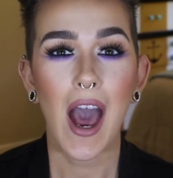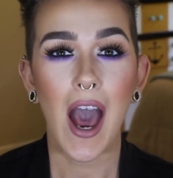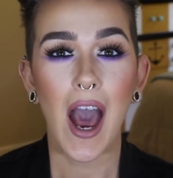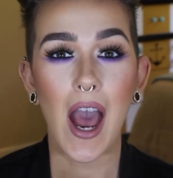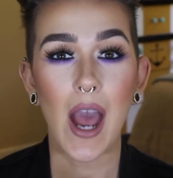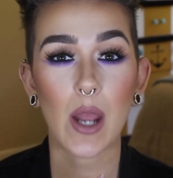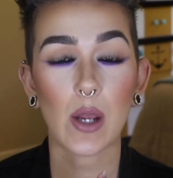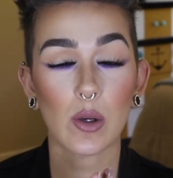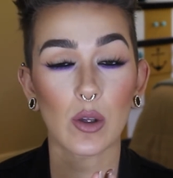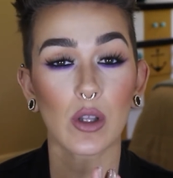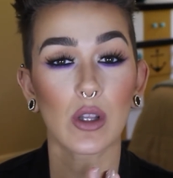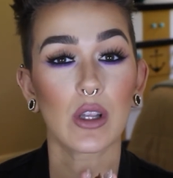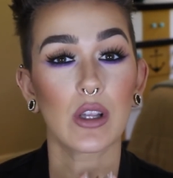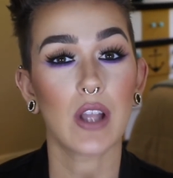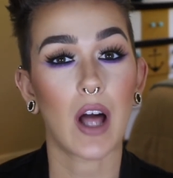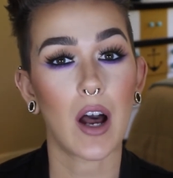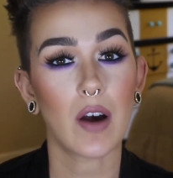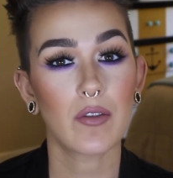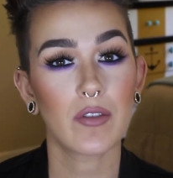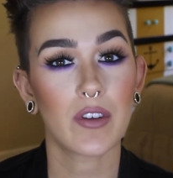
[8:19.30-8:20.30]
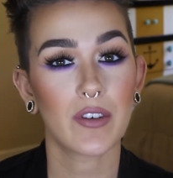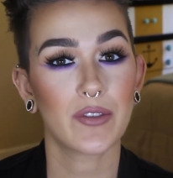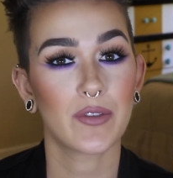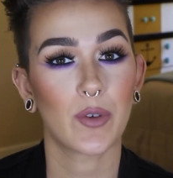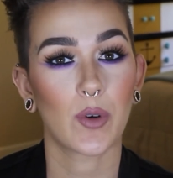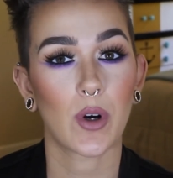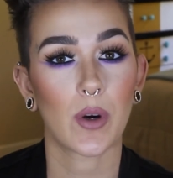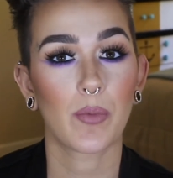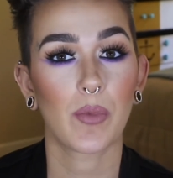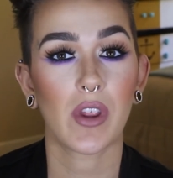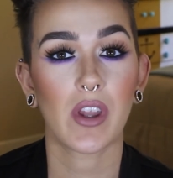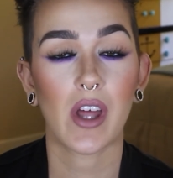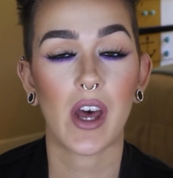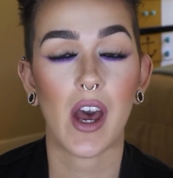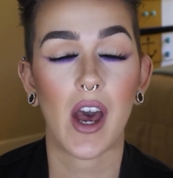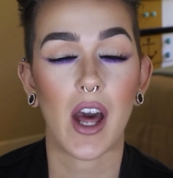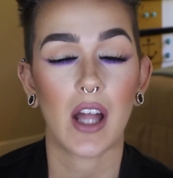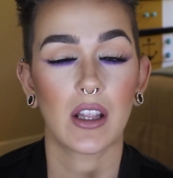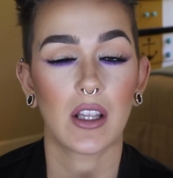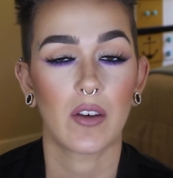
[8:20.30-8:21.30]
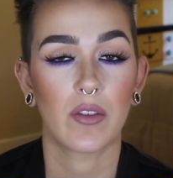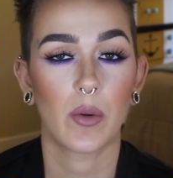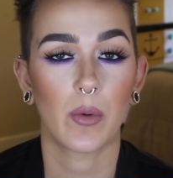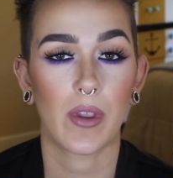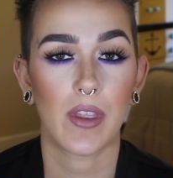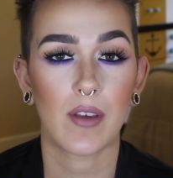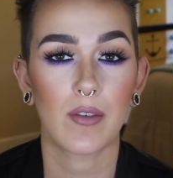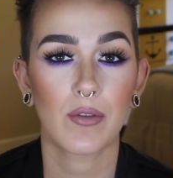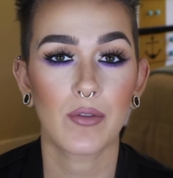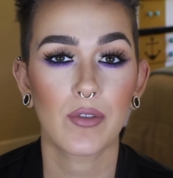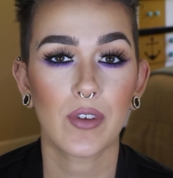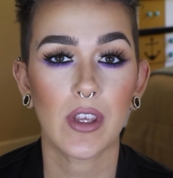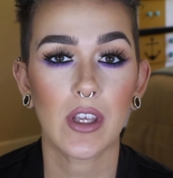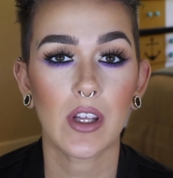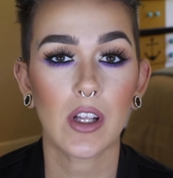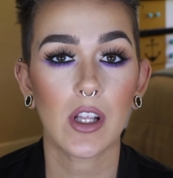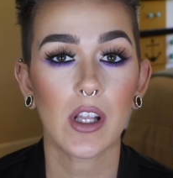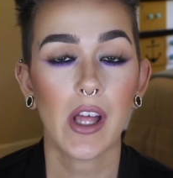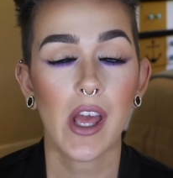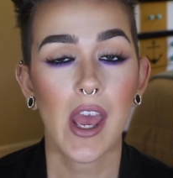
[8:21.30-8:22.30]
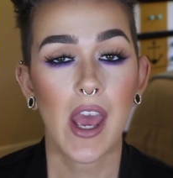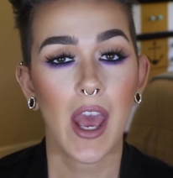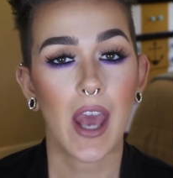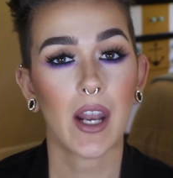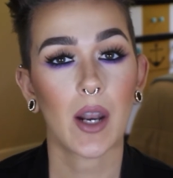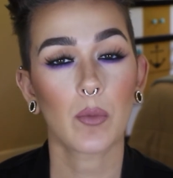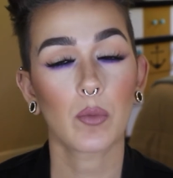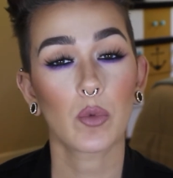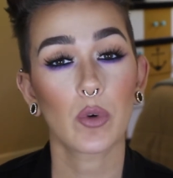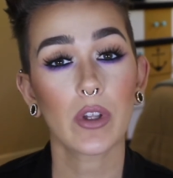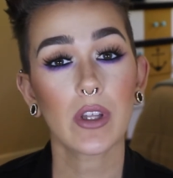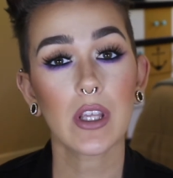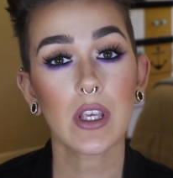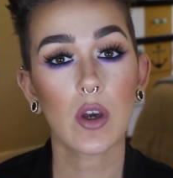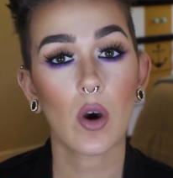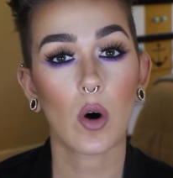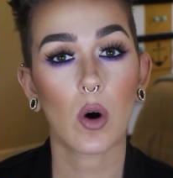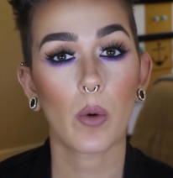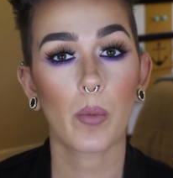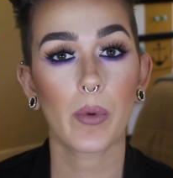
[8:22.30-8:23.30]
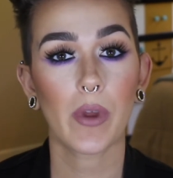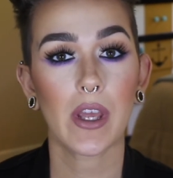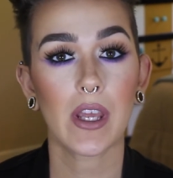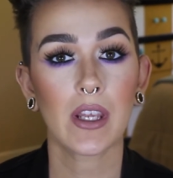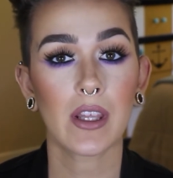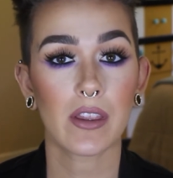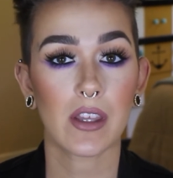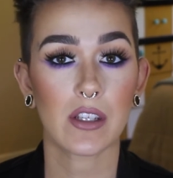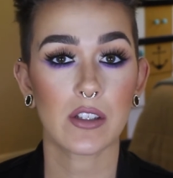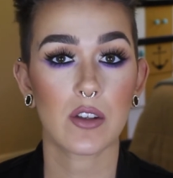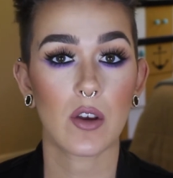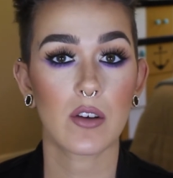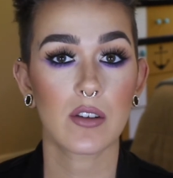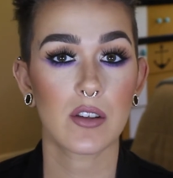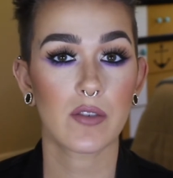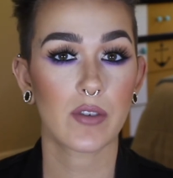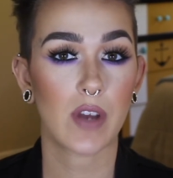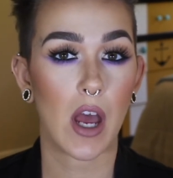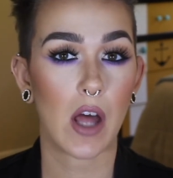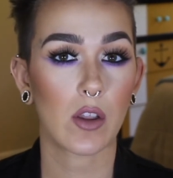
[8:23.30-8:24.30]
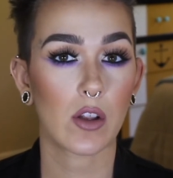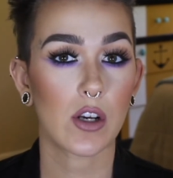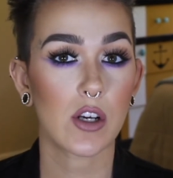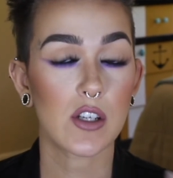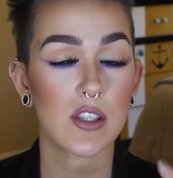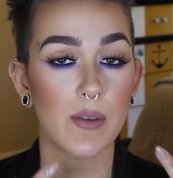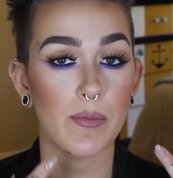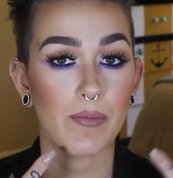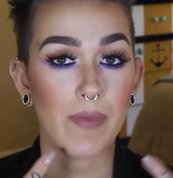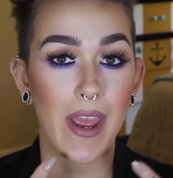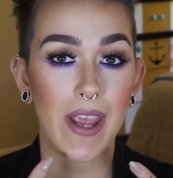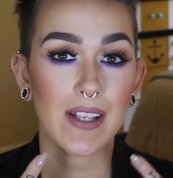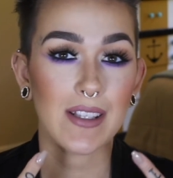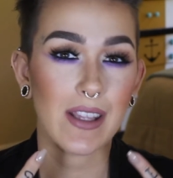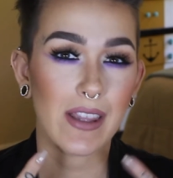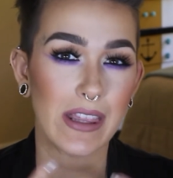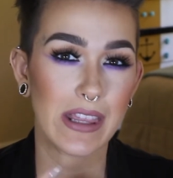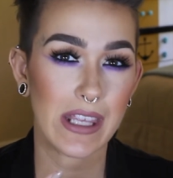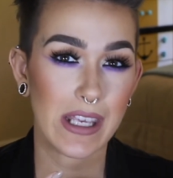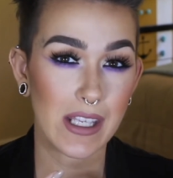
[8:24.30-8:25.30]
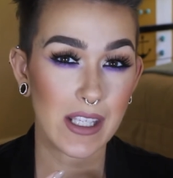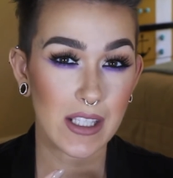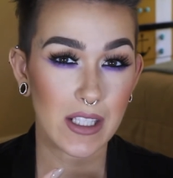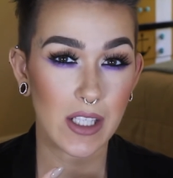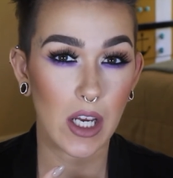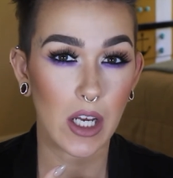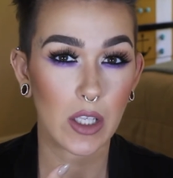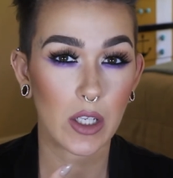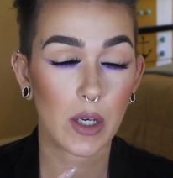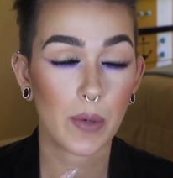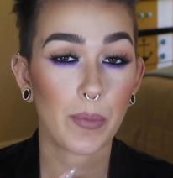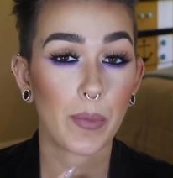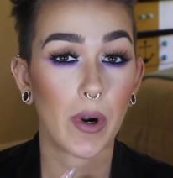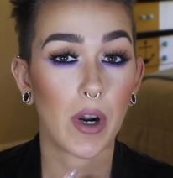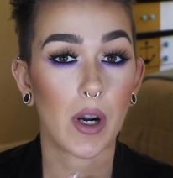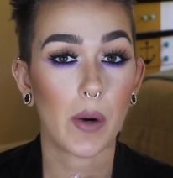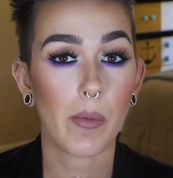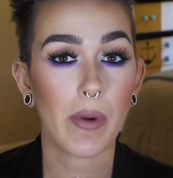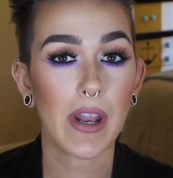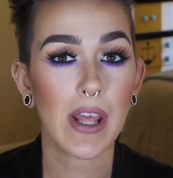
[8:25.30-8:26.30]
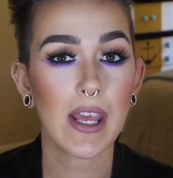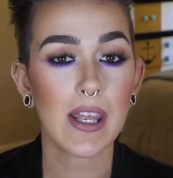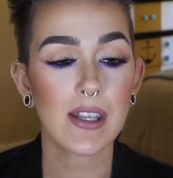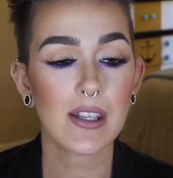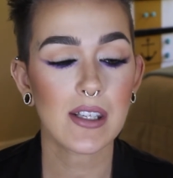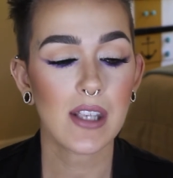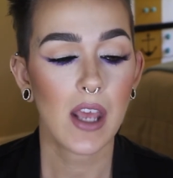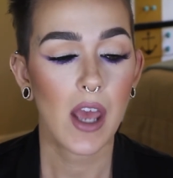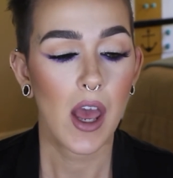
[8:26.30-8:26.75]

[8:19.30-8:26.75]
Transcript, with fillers: I love the formula. I love the way they feel. And I'm really hoping that Dose of Colors makes this color permanent.